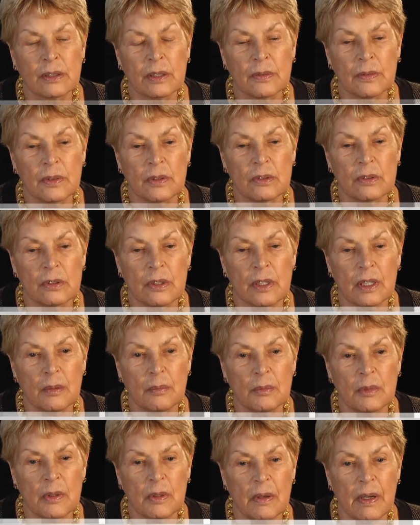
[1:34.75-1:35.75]
of the
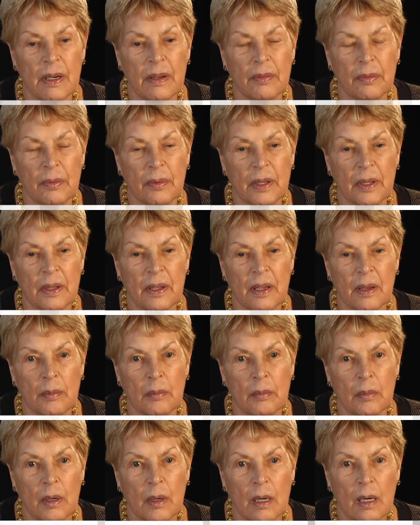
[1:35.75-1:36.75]
dream to live with
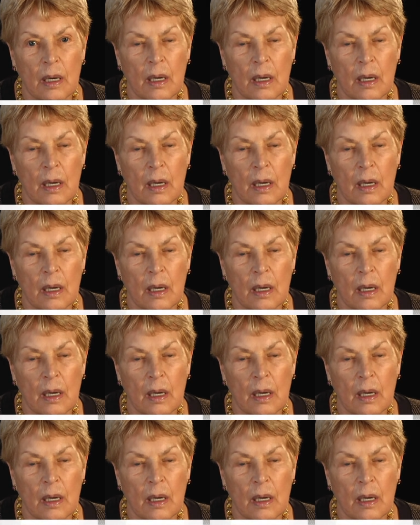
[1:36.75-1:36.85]
him,